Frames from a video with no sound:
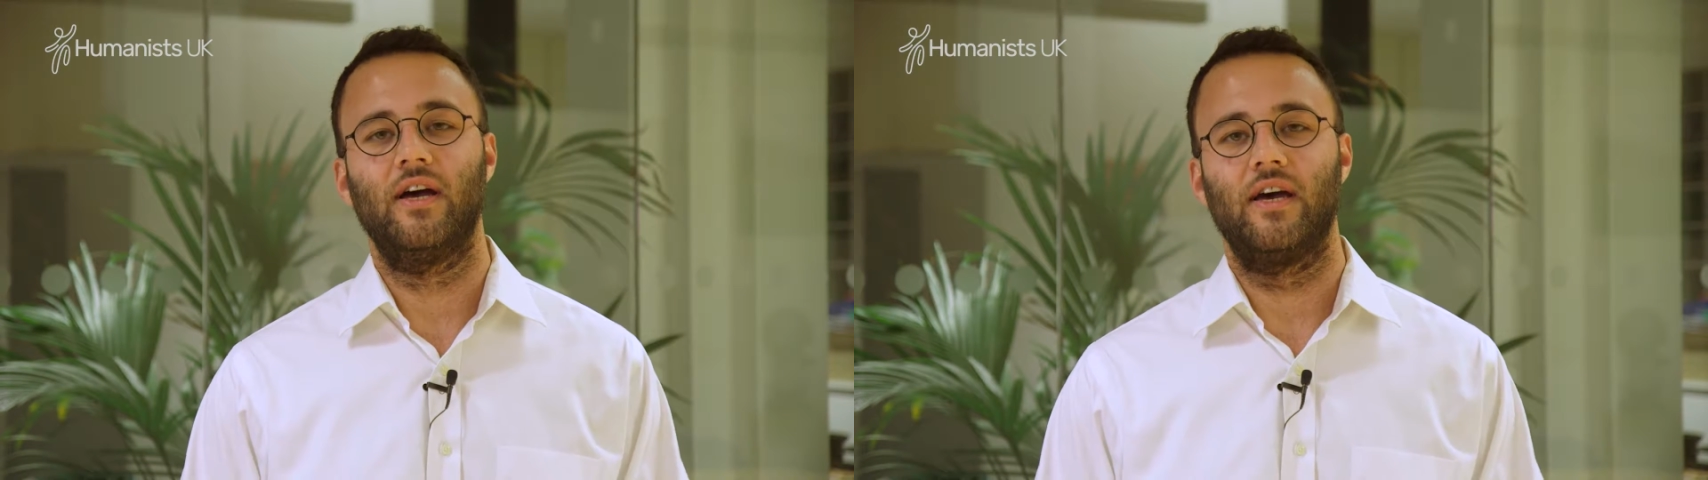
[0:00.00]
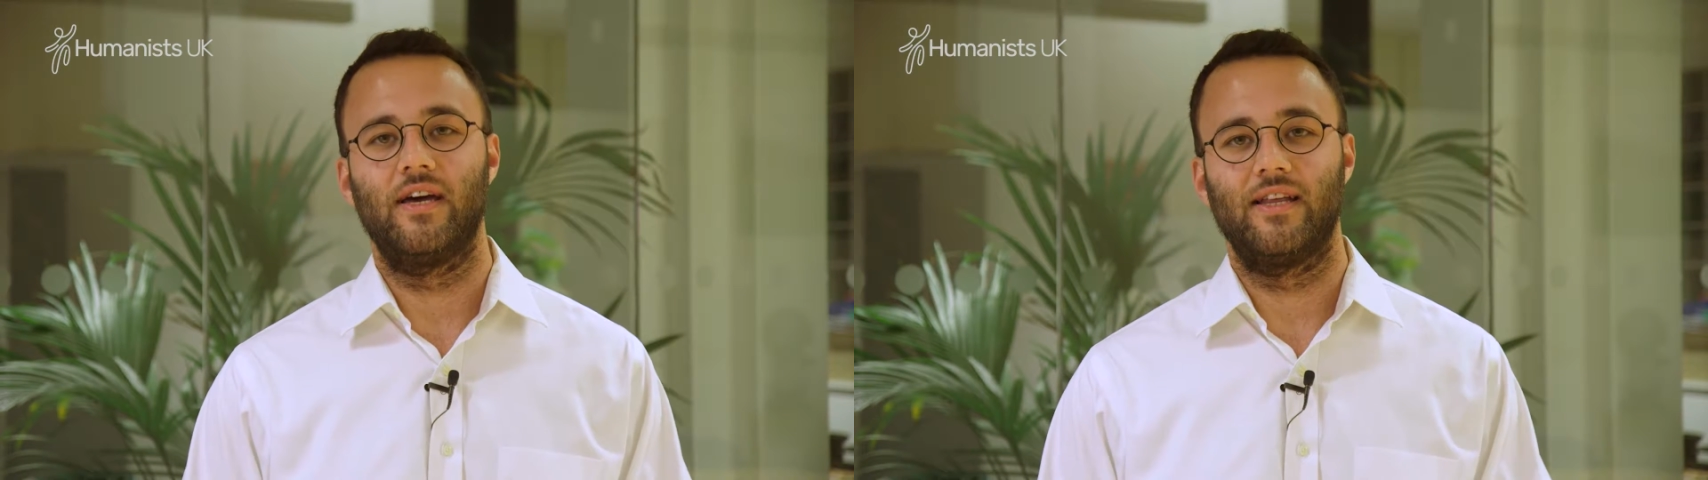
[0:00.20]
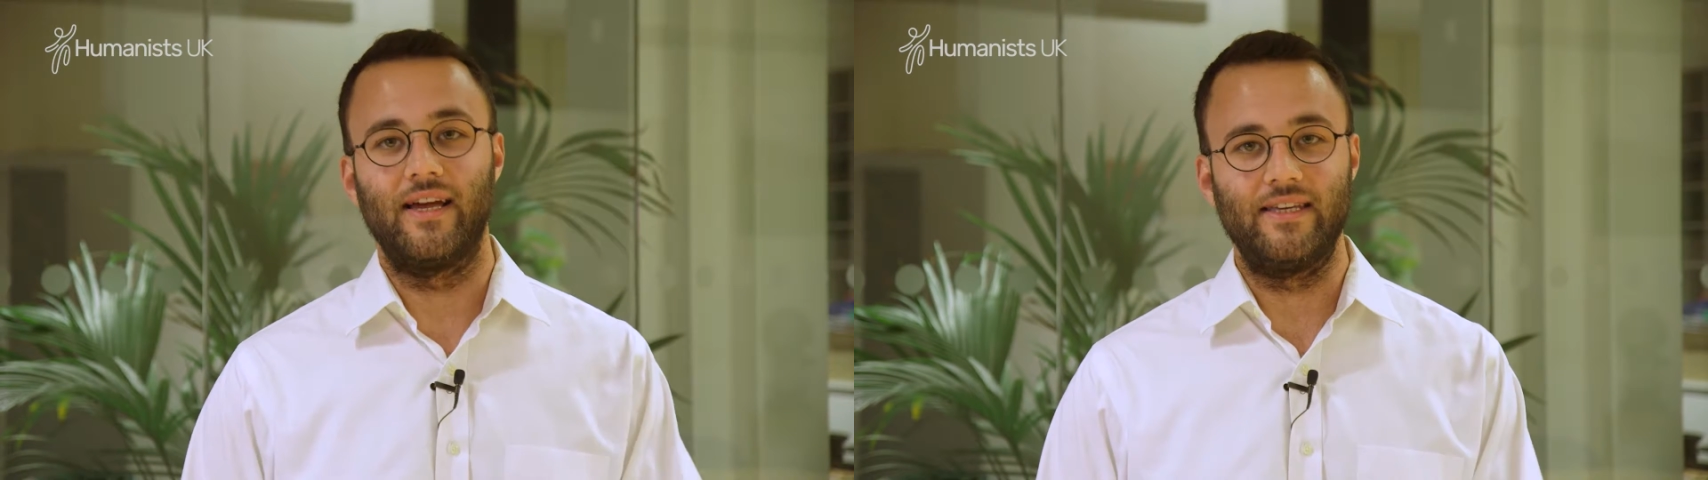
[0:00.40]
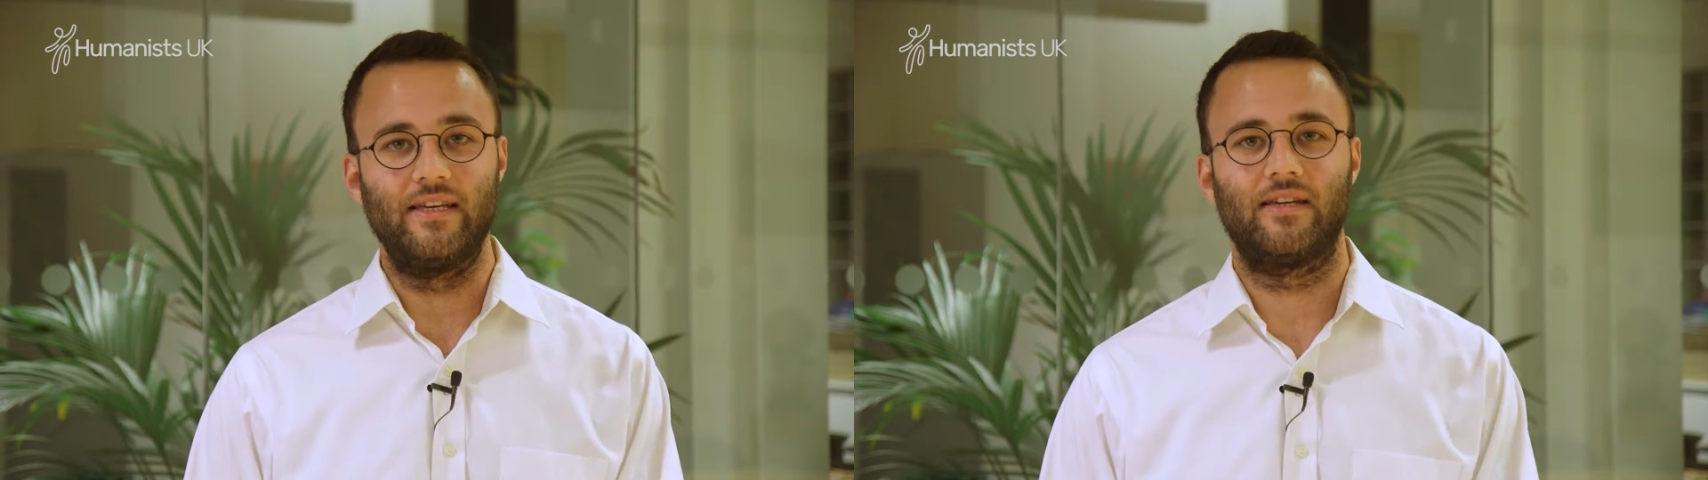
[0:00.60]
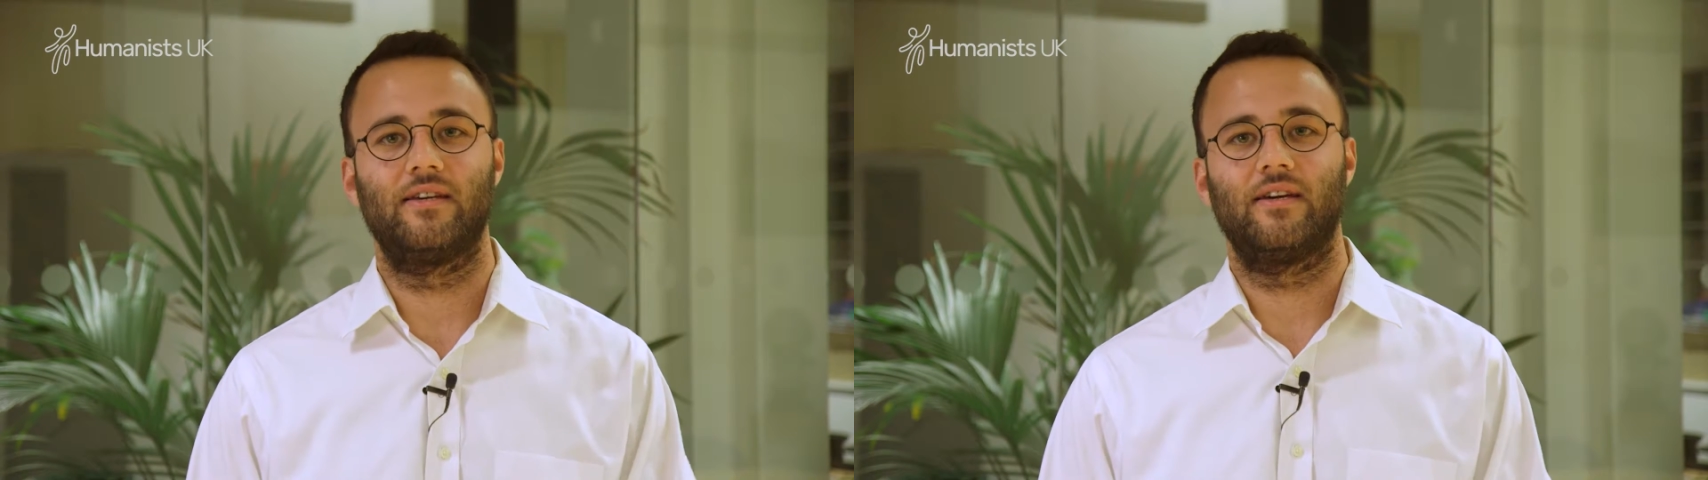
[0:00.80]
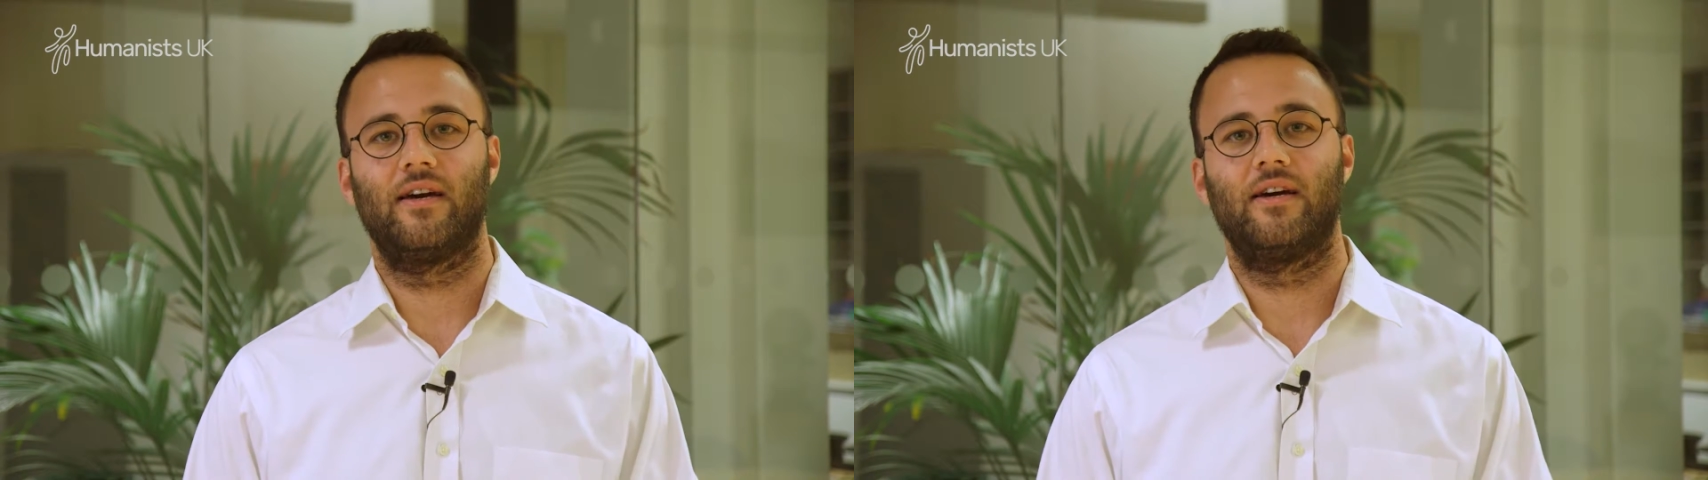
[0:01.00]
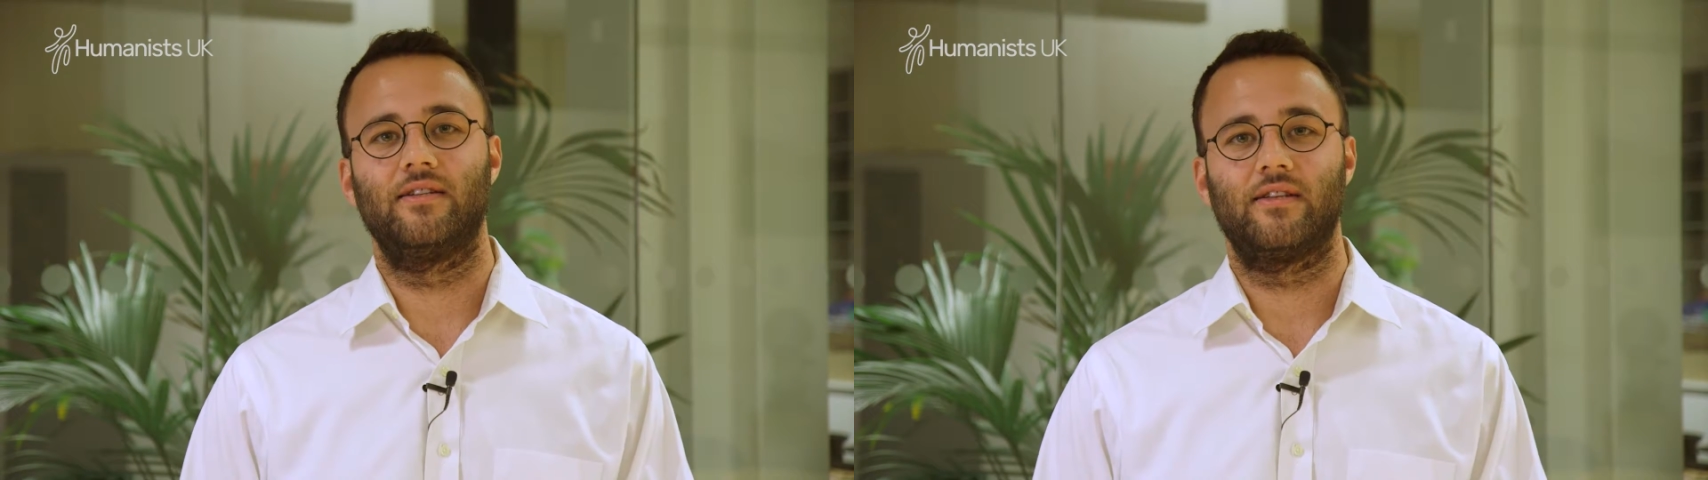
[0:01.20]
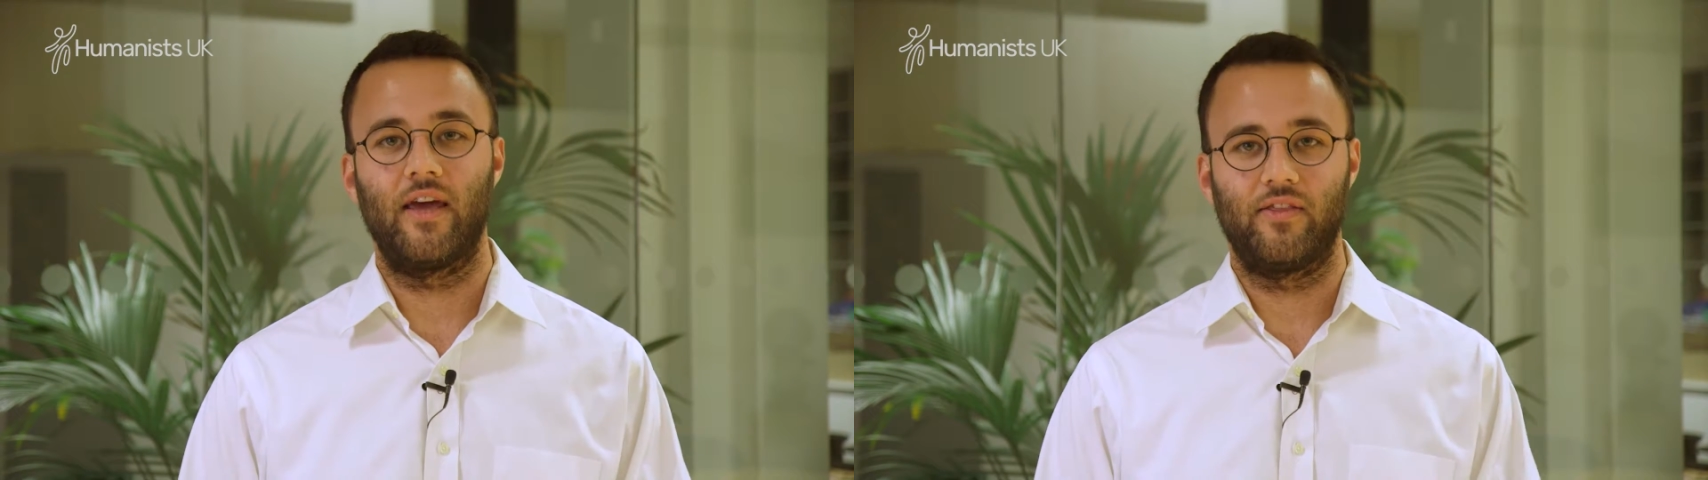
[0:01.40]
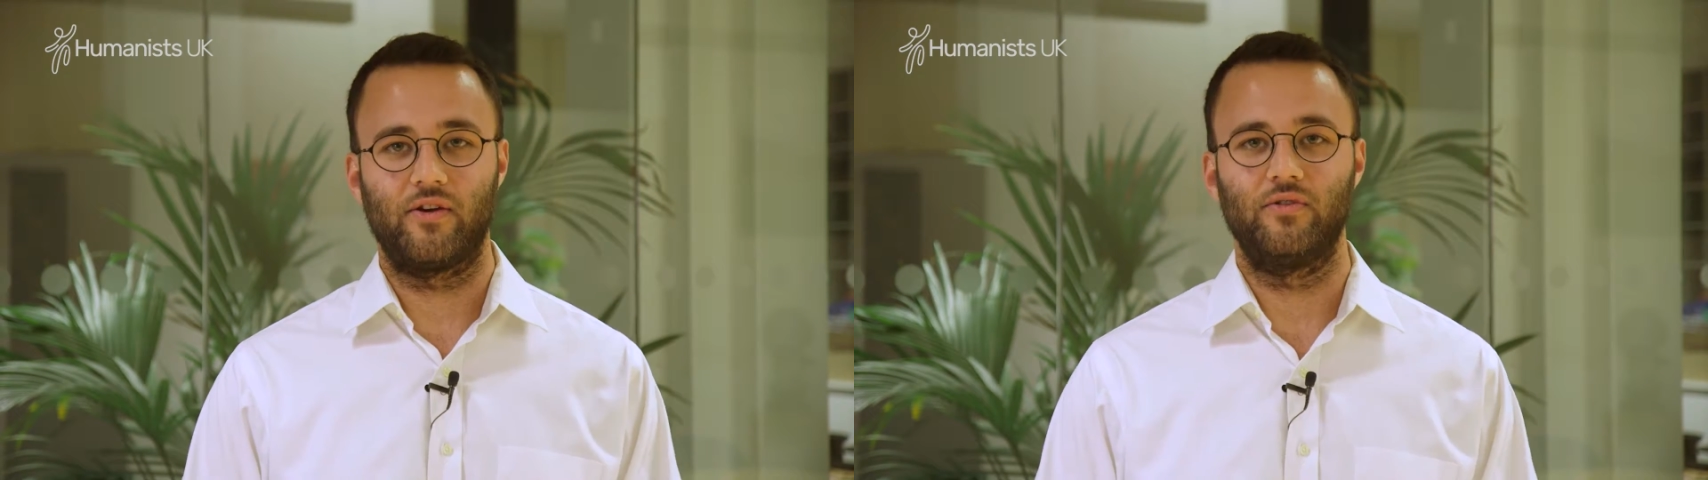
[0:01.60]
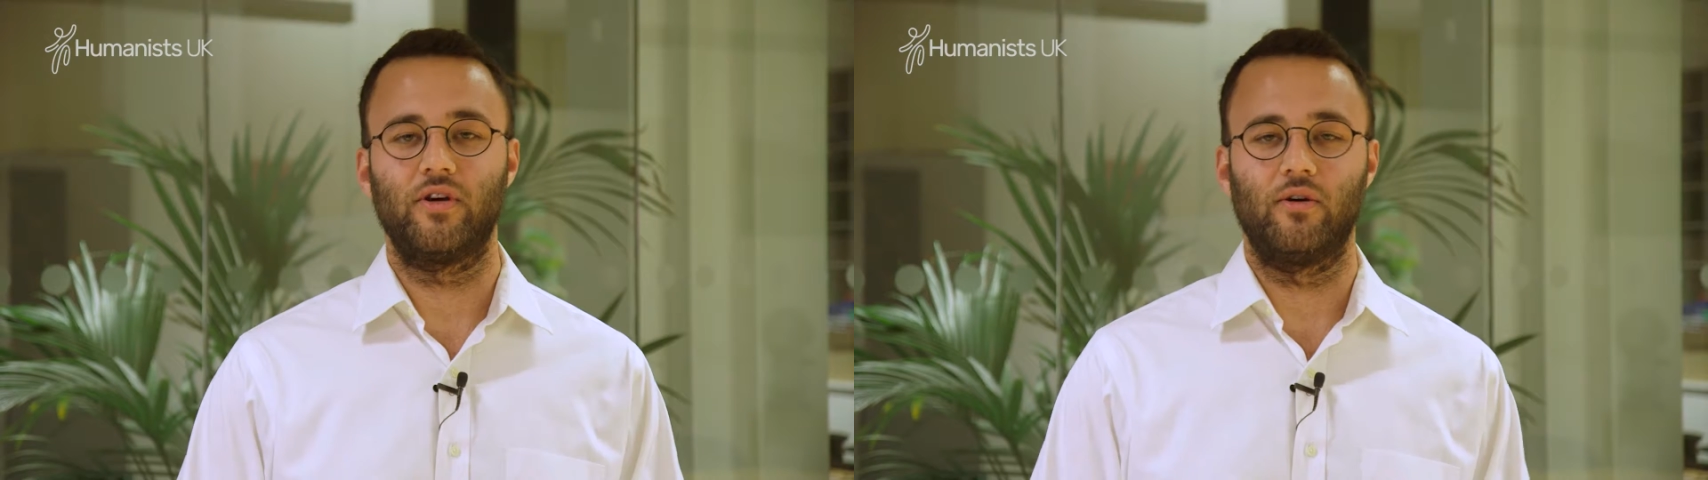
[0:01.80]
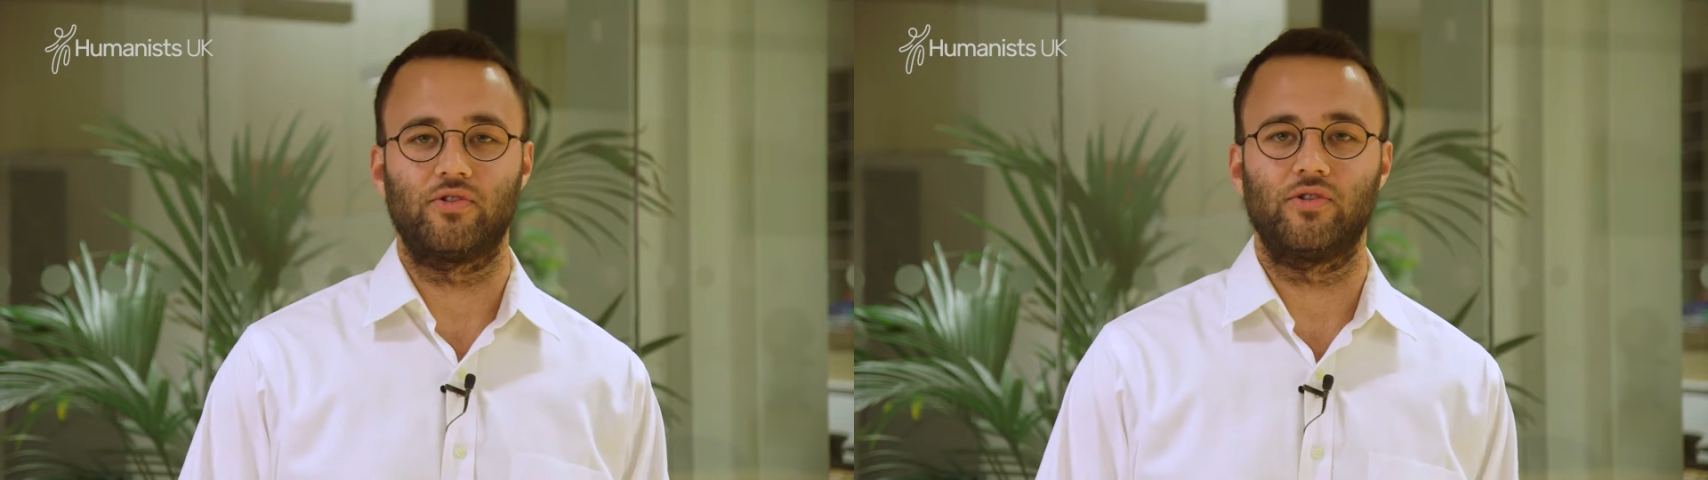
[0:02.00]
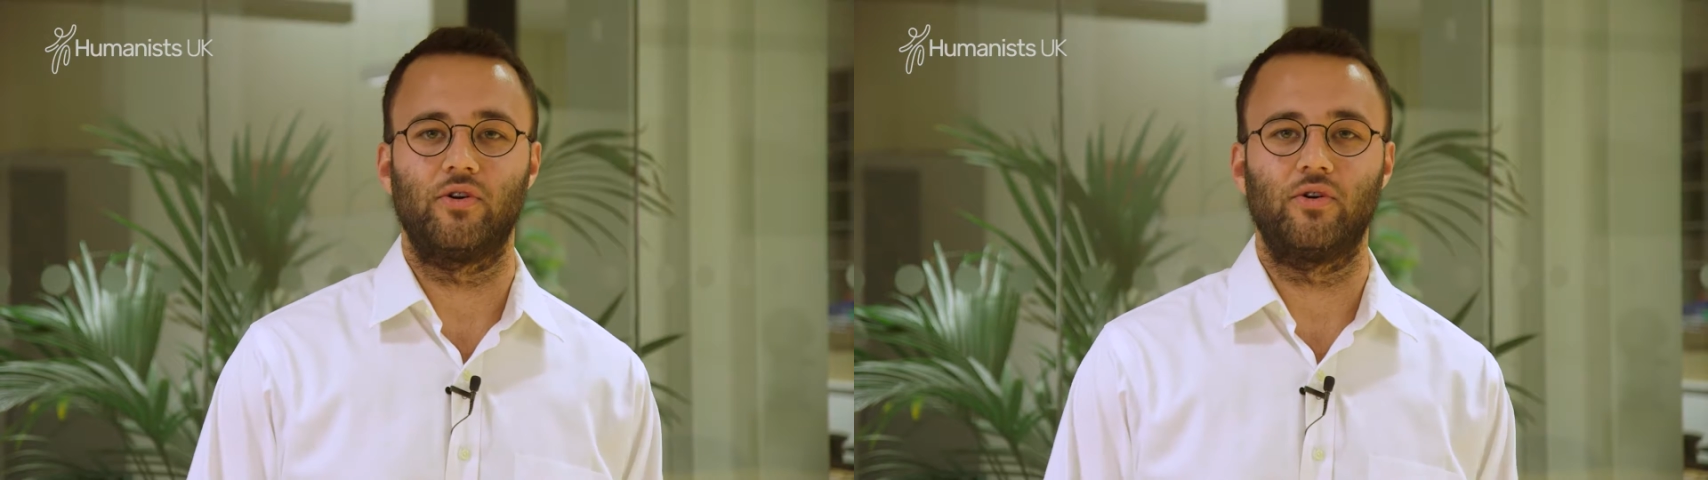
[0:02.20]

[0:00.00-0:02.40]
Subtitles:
laïc and ethical cultural